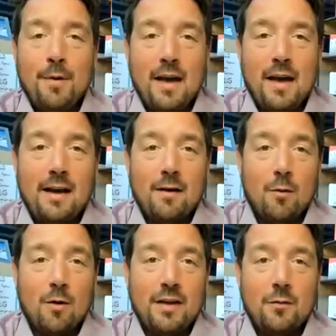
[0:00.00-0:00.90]
PIA
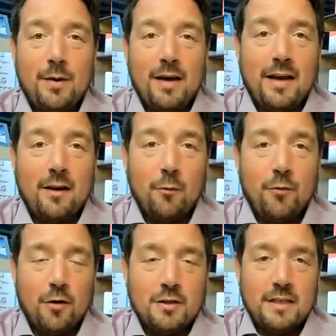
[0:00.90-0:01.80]
Northeast, PIA New
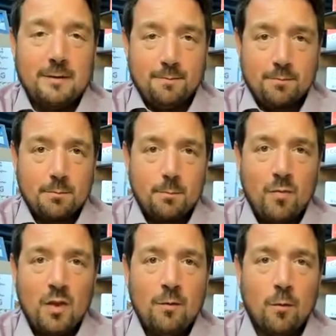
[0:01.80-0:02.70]
Jersey
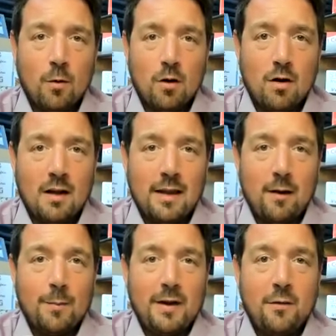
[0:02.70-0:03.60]
for
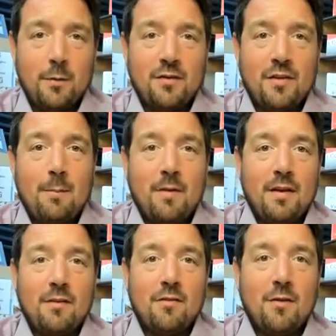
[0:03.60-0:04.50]
allowing me to accept
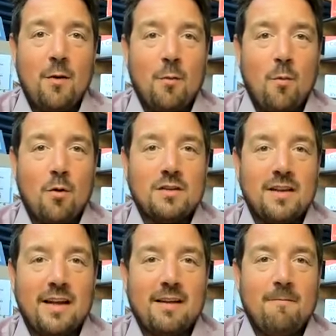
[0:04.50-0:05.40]
this award
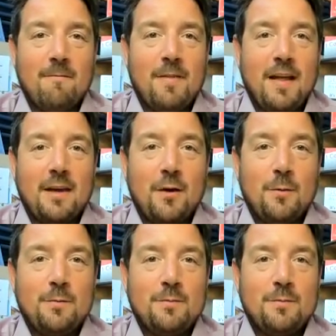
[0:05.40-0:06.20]
today. Thank you.